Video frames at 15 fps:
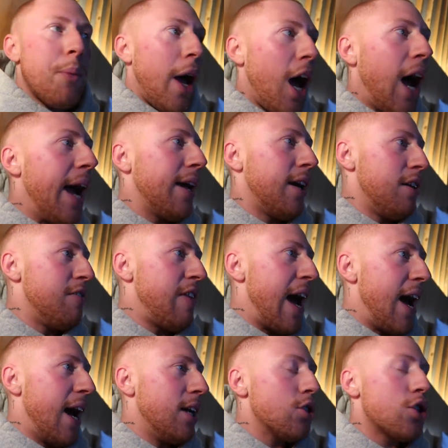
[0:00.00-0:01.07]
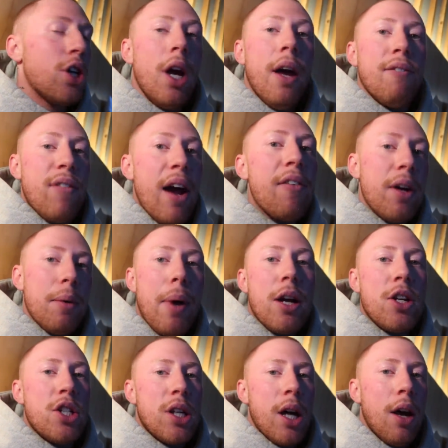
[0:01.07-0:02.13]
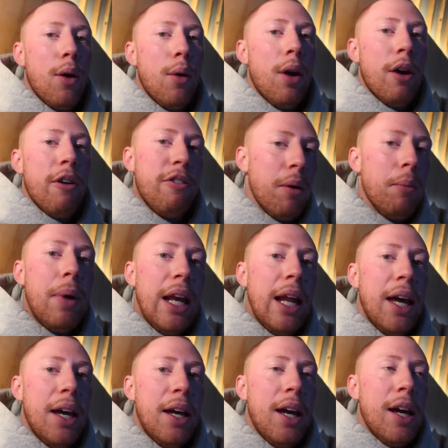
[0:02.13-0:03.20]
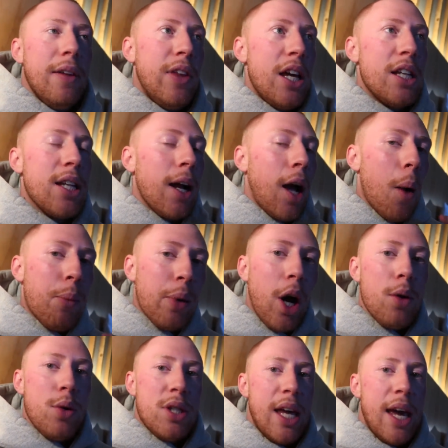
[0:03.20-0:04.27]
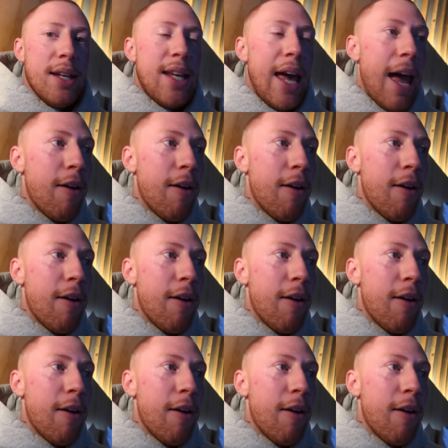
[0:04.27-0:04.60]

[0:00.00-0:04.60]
but I can vouch very much so for Millie that it's like a process.